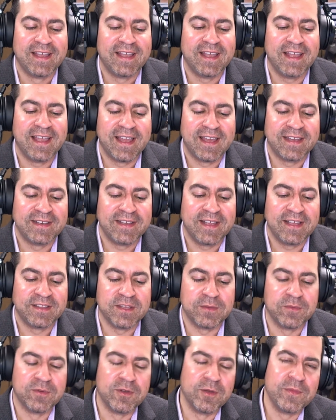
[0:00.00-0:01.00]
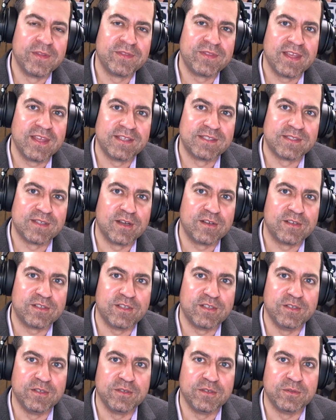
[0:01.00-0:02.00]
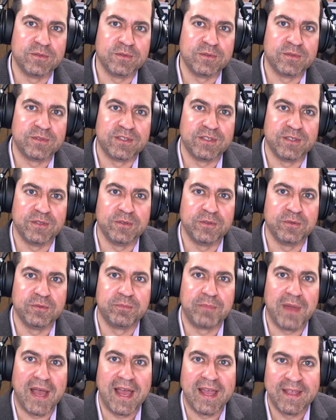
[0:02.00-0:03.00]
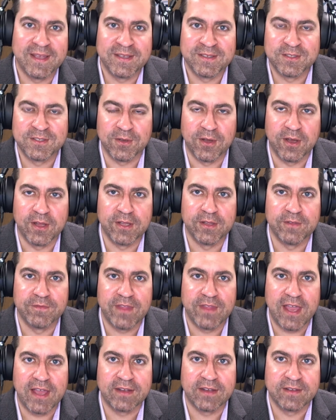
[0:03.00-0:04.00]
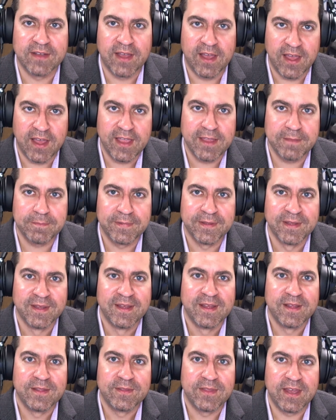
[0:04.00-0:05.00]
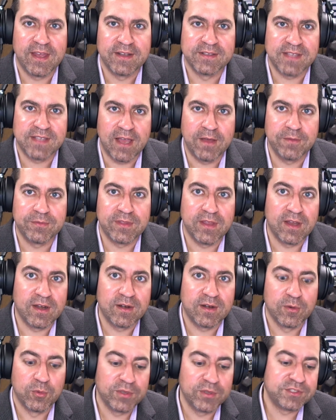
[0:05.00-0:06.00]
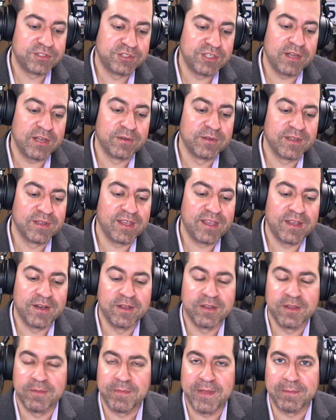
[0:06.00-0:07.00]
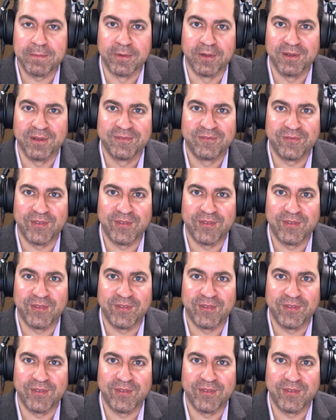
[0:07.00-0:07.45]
And and the moment they start to to buy into all of that hype that is out there, which generally, you know, the people